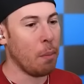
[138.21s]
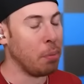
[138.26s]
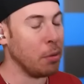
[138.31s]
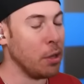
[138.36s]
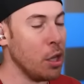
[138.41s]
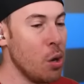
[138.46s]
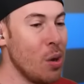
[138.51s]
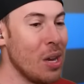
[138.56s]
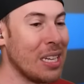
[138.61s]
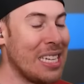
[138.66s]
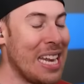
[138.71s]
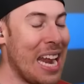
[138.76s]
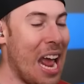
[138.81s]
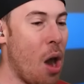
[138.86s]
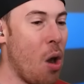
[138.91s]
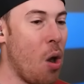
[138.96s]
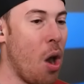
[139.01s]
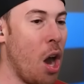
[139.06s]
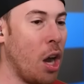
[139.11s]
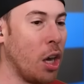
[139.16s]
Blue is
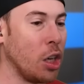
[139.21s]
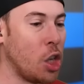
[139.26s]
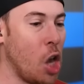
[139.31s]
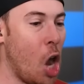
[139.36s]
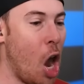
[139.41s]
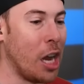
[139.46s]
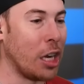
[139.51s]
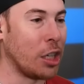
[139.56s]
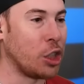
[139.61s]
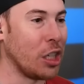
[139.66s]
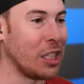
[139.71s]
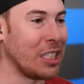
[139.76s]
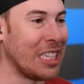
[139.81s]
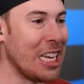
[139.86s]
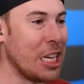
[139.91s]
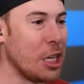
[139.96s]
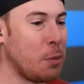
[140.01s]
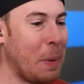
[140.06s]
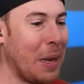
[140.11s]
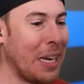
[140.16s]
now unconscious.
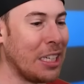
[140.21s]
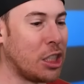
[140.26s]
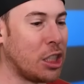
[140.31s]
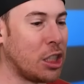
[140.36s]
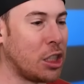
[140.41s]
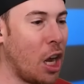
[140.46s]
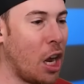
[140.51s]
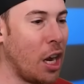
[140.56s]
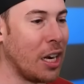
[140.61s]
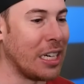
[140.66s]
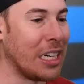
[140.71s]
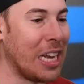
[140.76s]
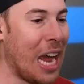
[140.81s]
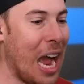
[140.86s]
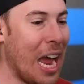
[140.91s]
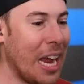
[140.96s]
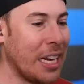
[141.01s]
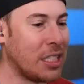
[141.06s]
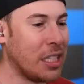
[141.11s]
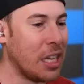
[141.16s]
He's been stunned,
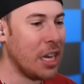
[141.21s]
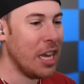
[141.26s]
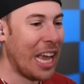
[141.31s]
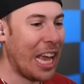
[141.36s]
guys.